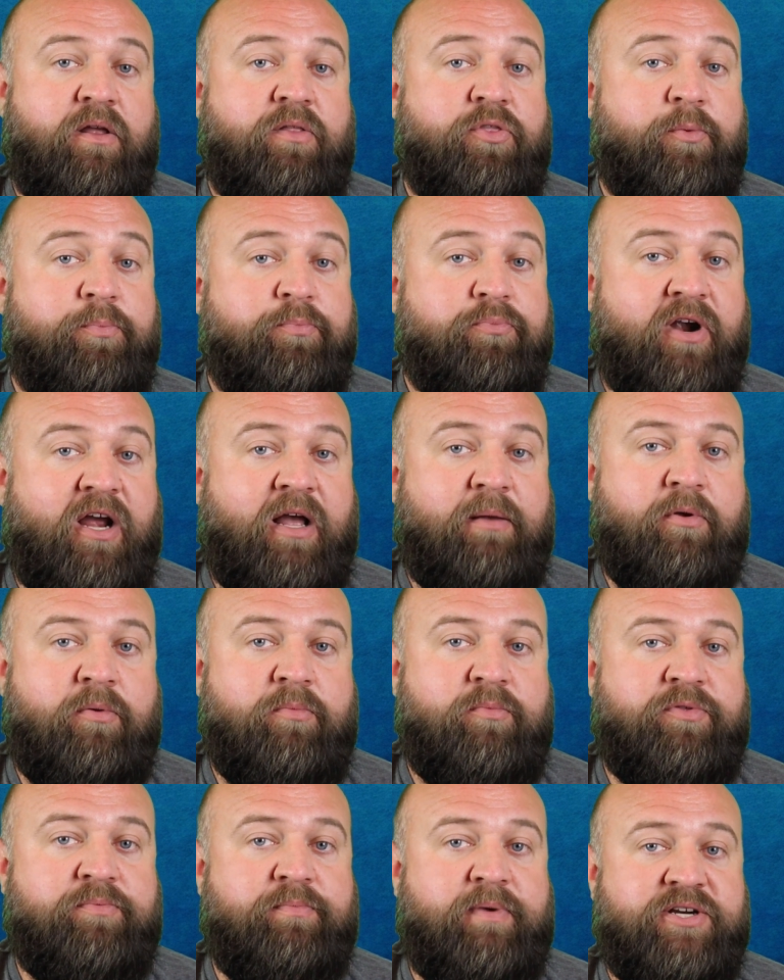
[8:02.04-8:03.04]
The problem
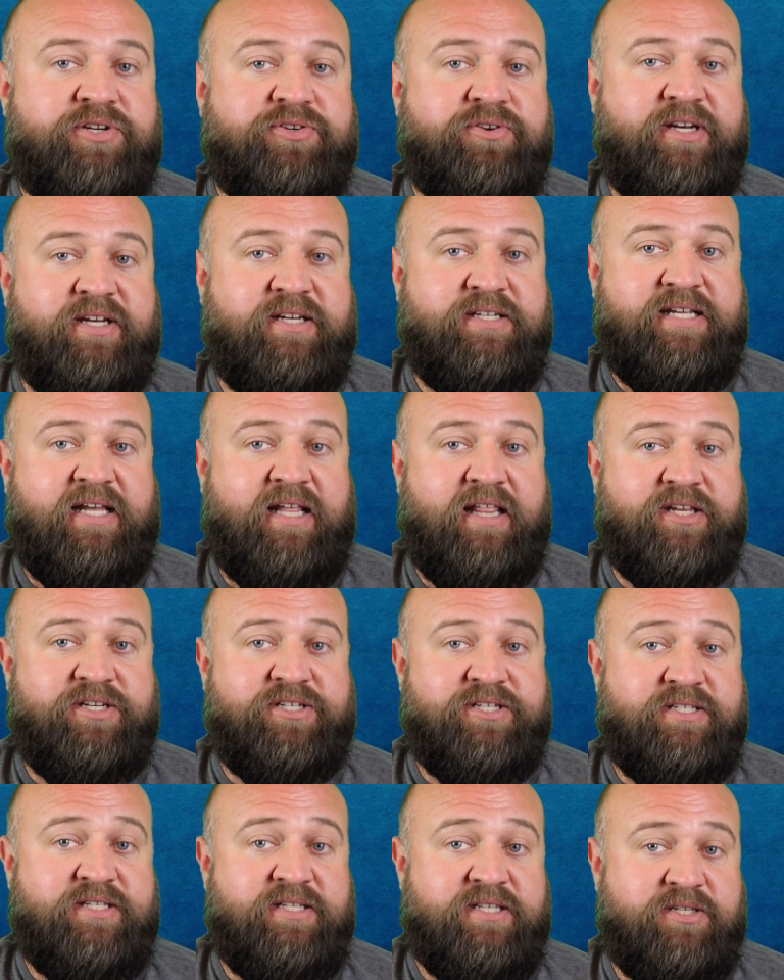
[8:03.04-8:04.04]
with measuring
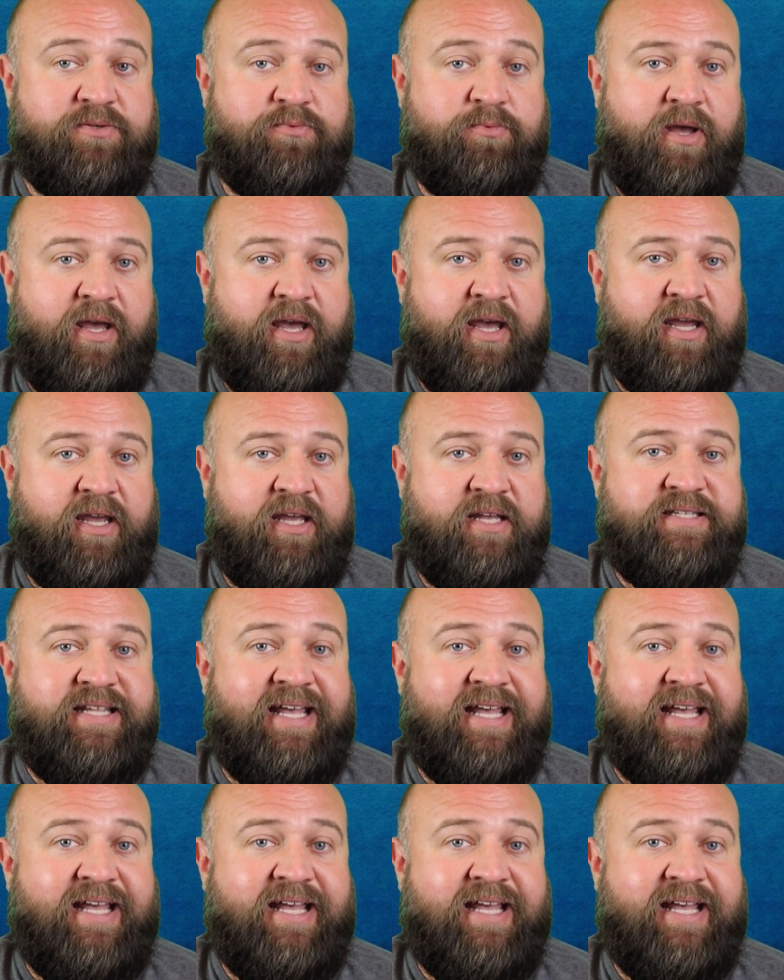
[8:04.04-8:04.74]
intelligence this way is